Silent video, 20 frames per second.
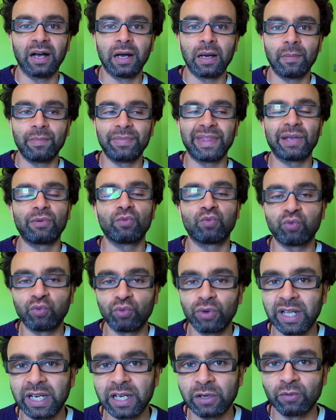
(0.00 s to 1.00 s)
um, they
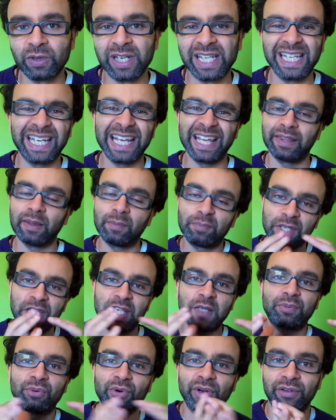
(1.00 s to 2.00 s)
really, really get the
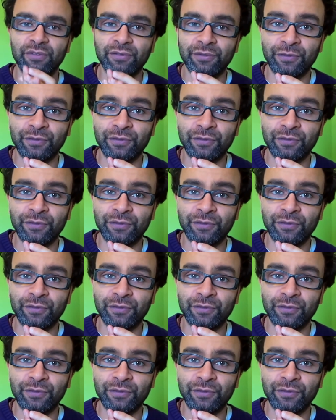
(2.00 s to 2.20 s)
people